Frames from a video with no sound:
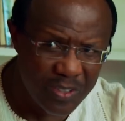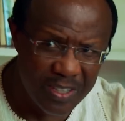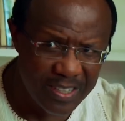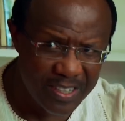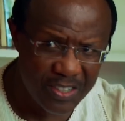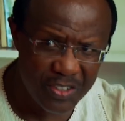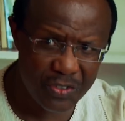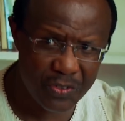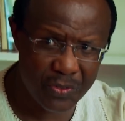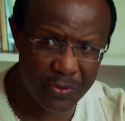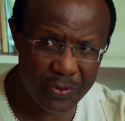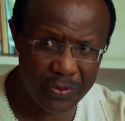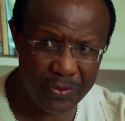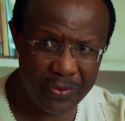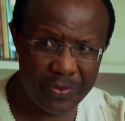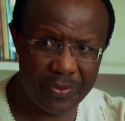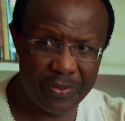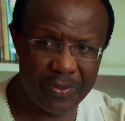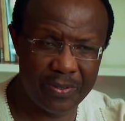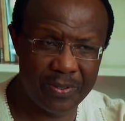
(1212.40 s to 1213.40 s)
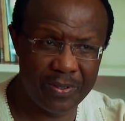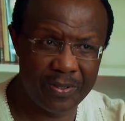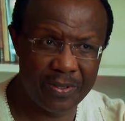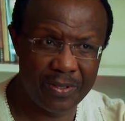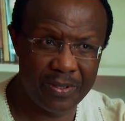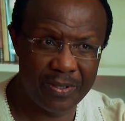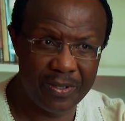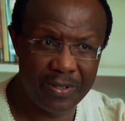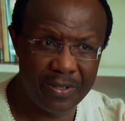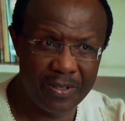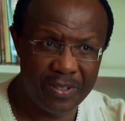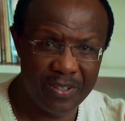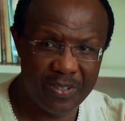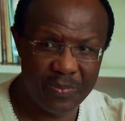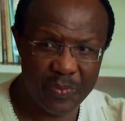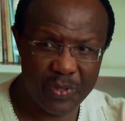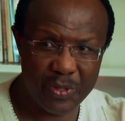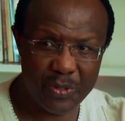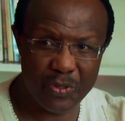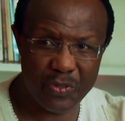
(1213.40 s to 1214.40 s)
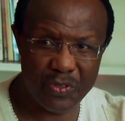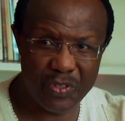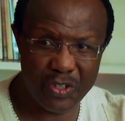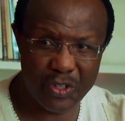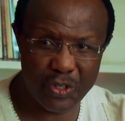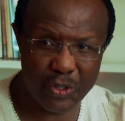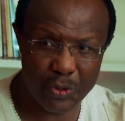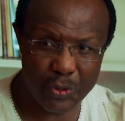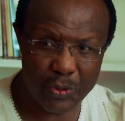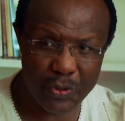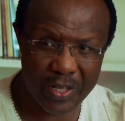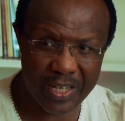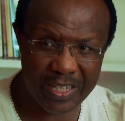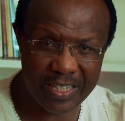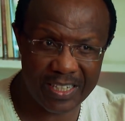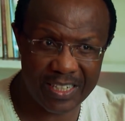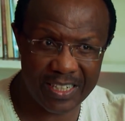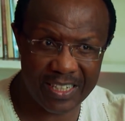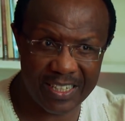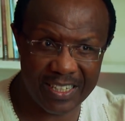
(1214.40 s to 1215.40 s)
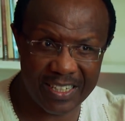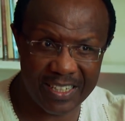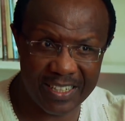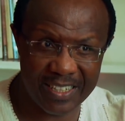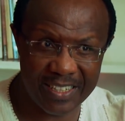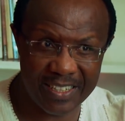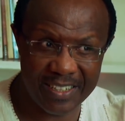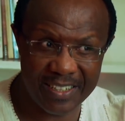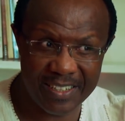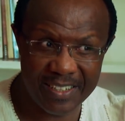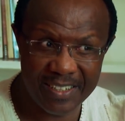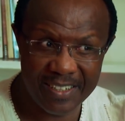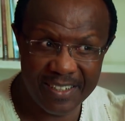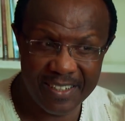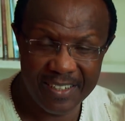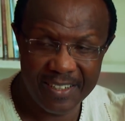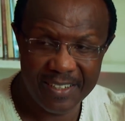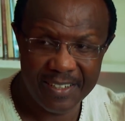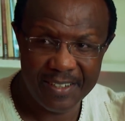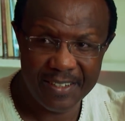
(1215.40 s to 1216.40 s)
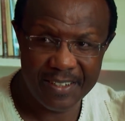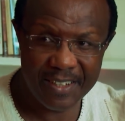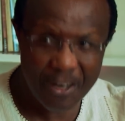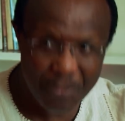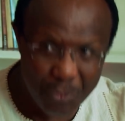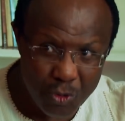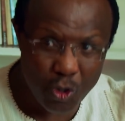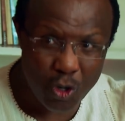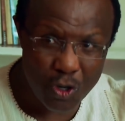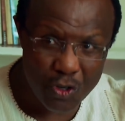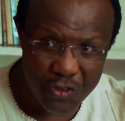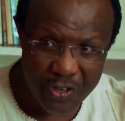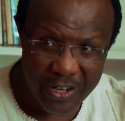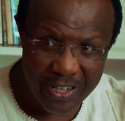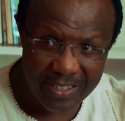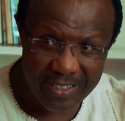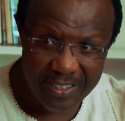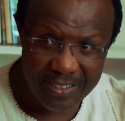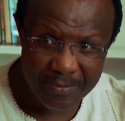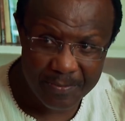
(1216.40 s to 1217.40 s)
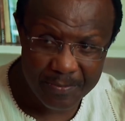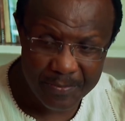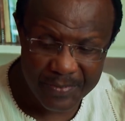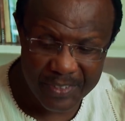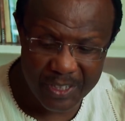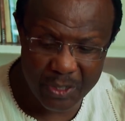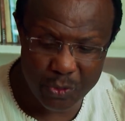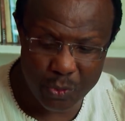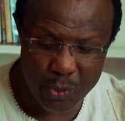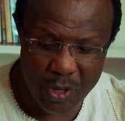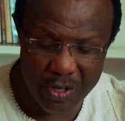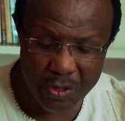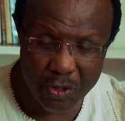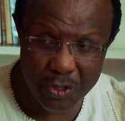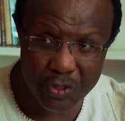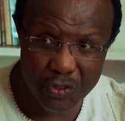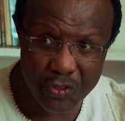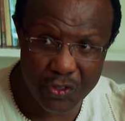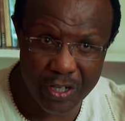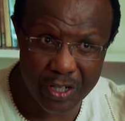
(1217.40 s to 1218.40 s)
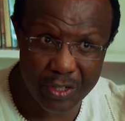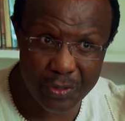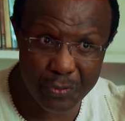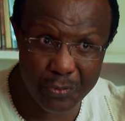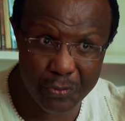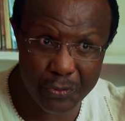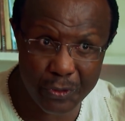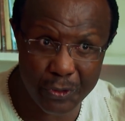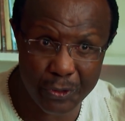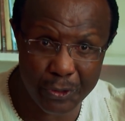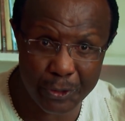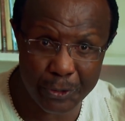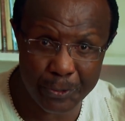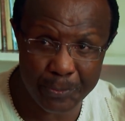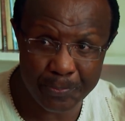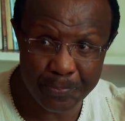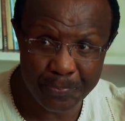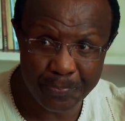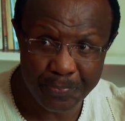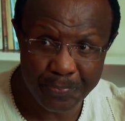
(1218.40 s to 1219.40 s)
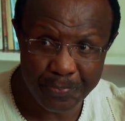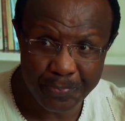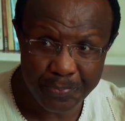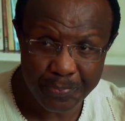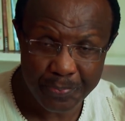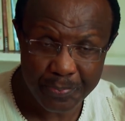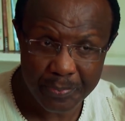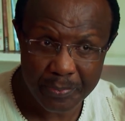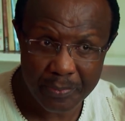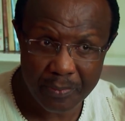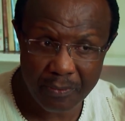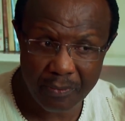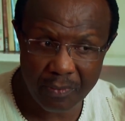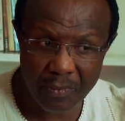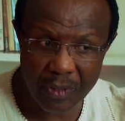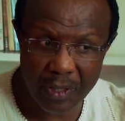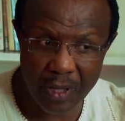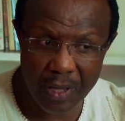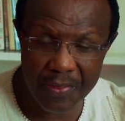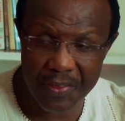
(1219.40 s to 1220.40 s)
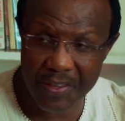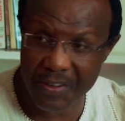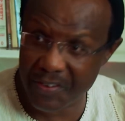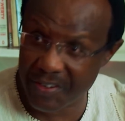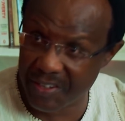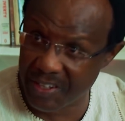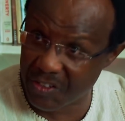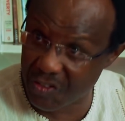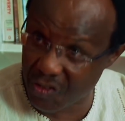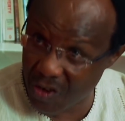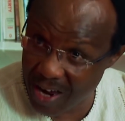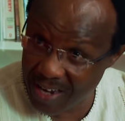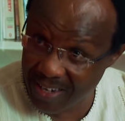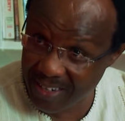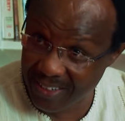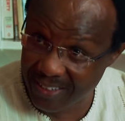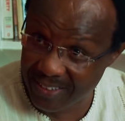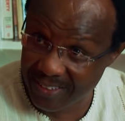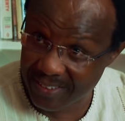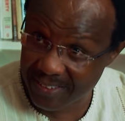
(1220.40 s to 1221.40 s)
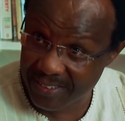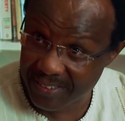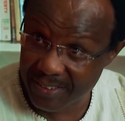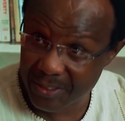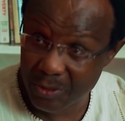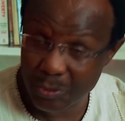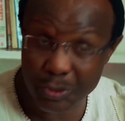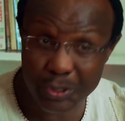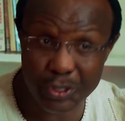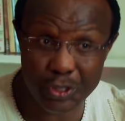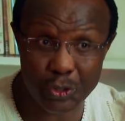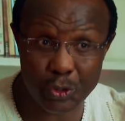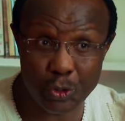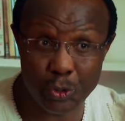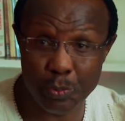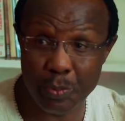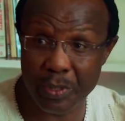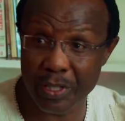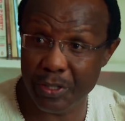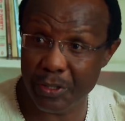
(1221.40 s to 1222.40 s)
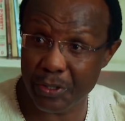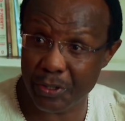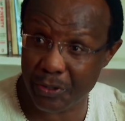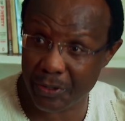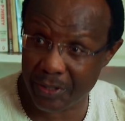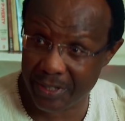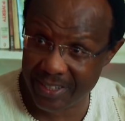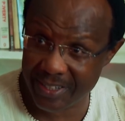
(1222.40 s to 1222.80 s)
suggest so, because they show that they have 2 contracts. There was one contract for the track, which is $2 billion,